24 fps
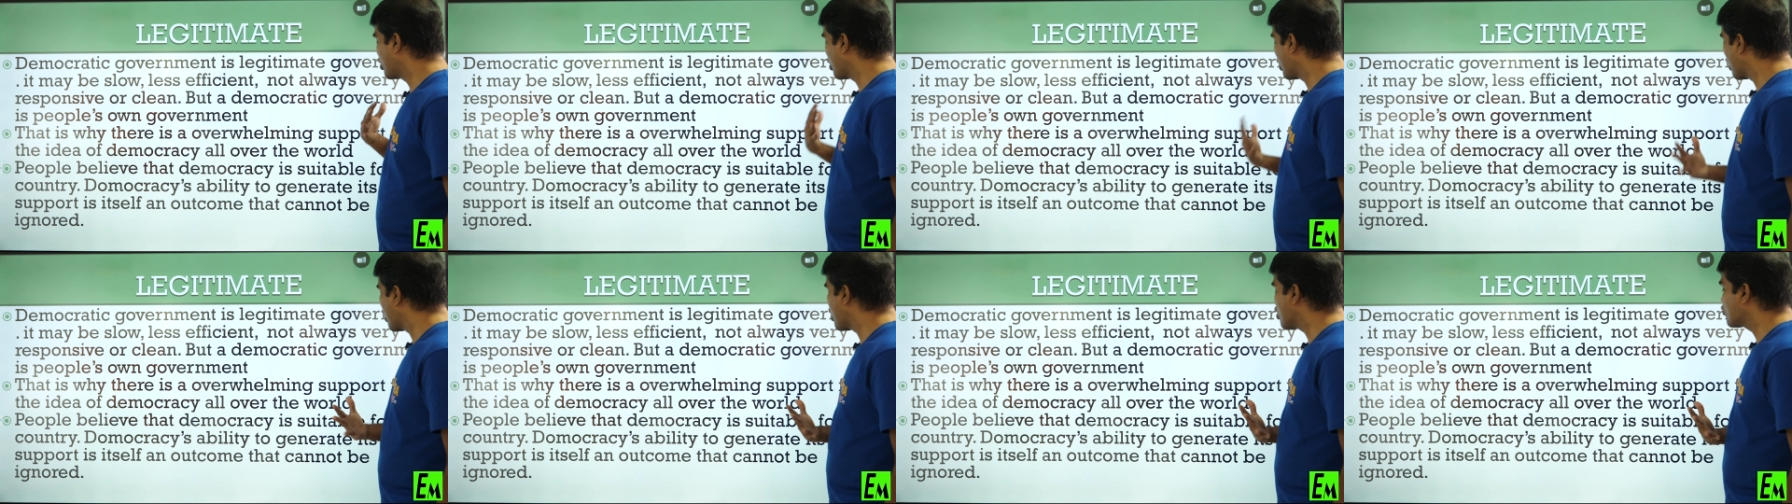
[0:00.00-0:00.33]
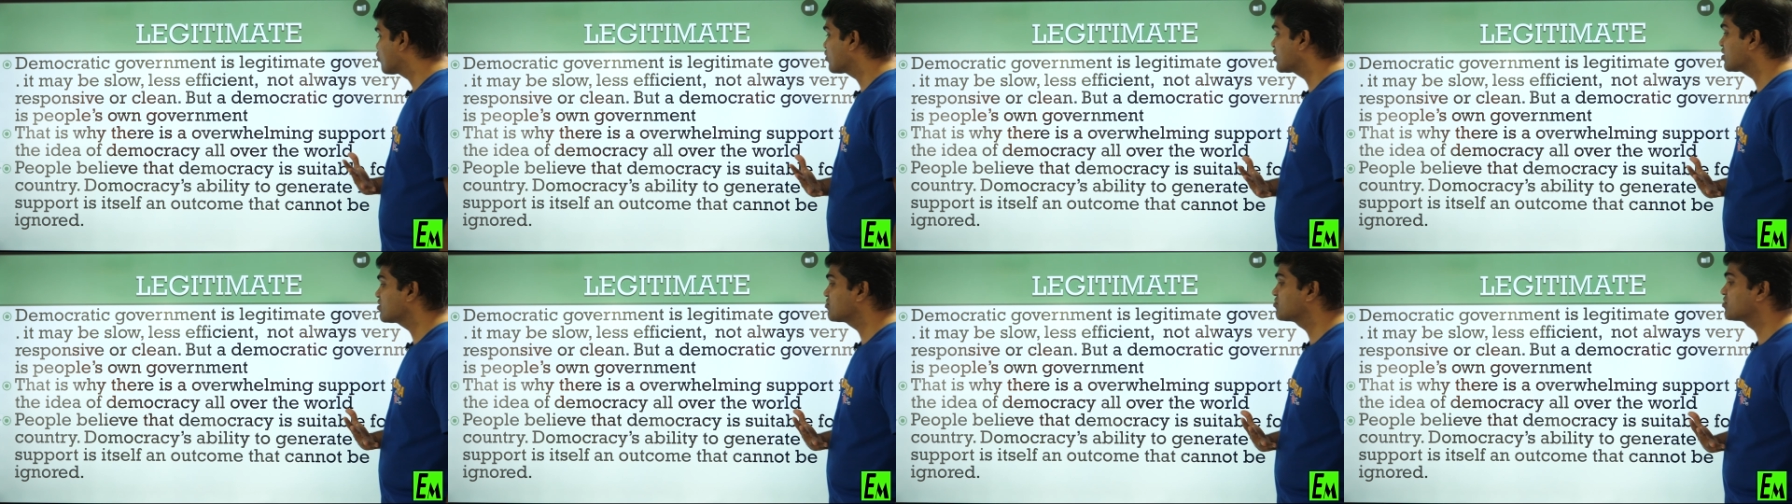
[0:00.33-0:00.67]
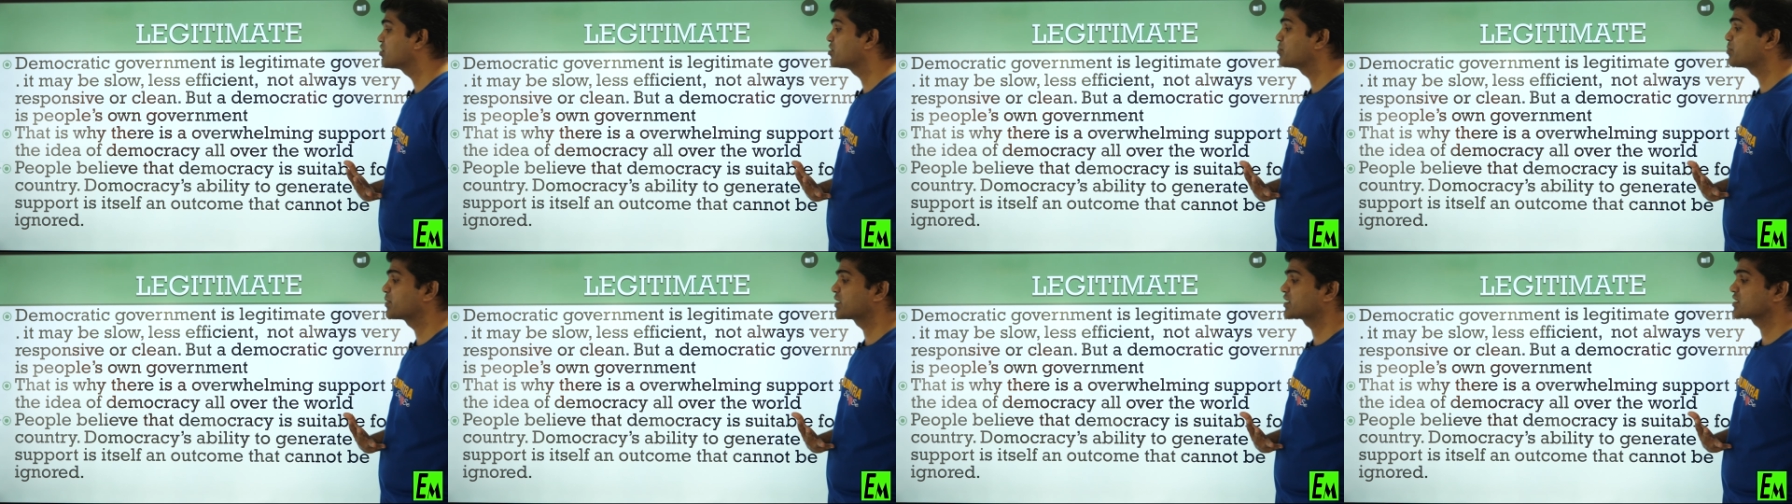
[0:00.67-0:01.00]

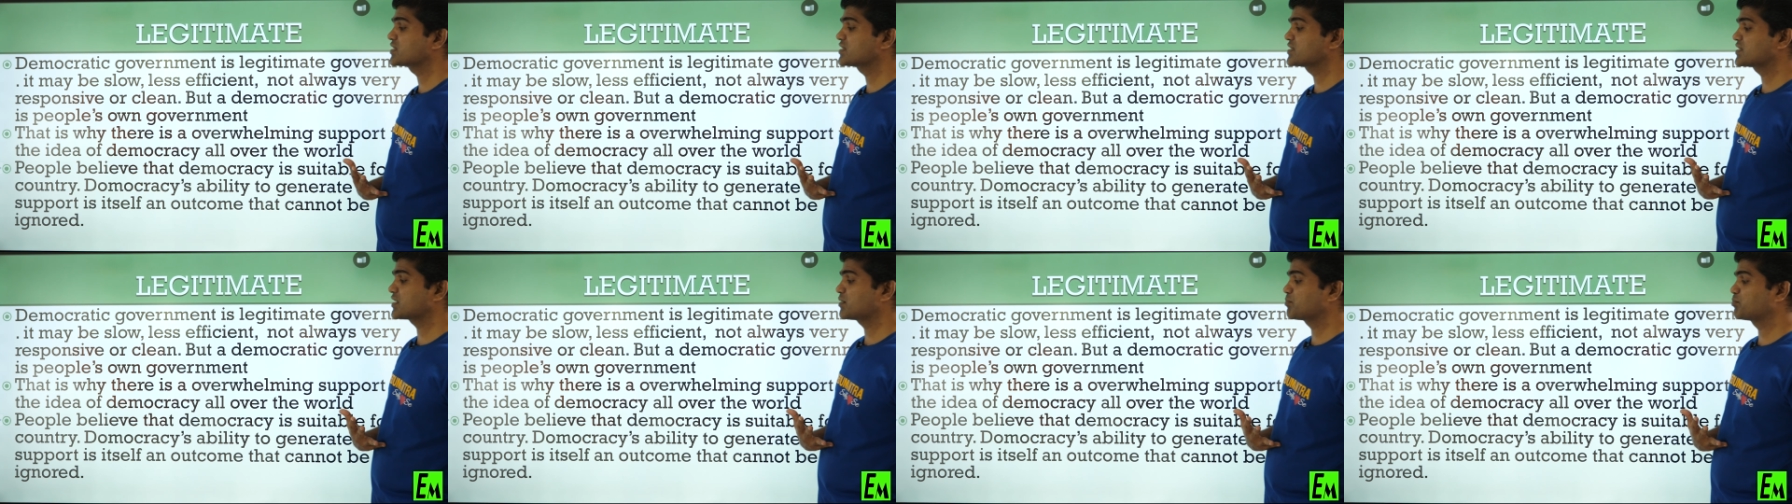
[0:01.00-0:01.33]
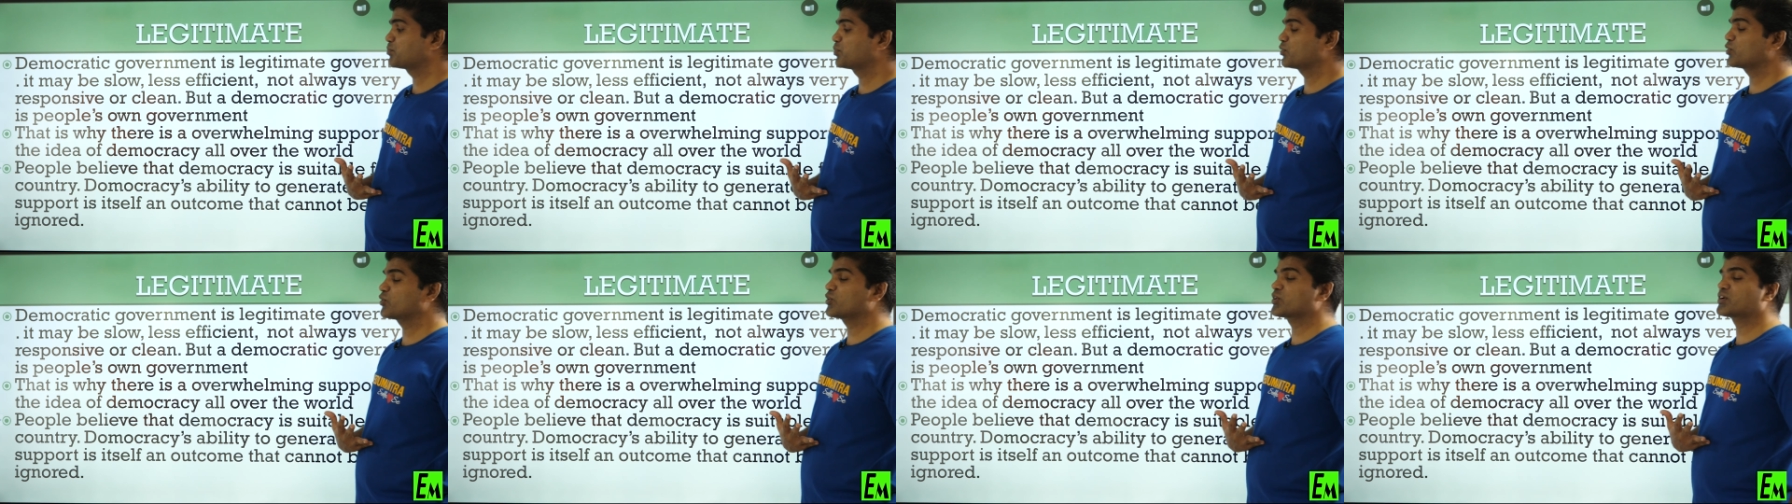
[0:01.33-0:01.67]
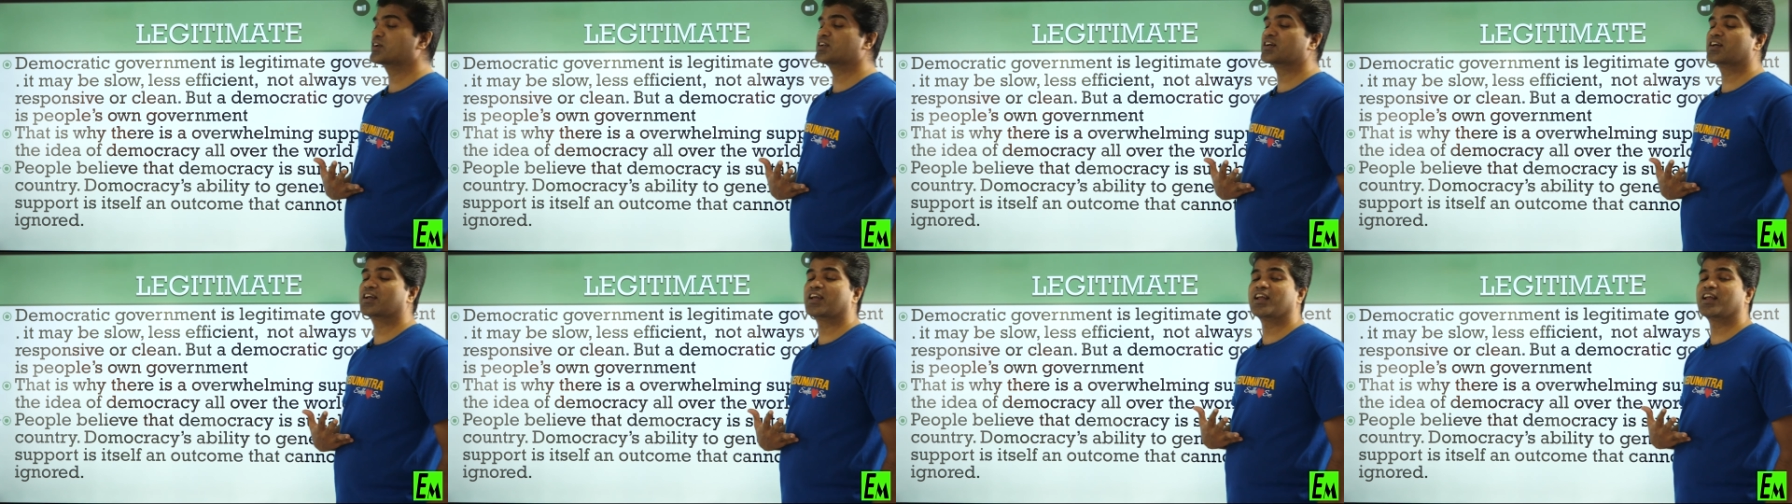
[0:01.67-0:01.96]
overwhelming support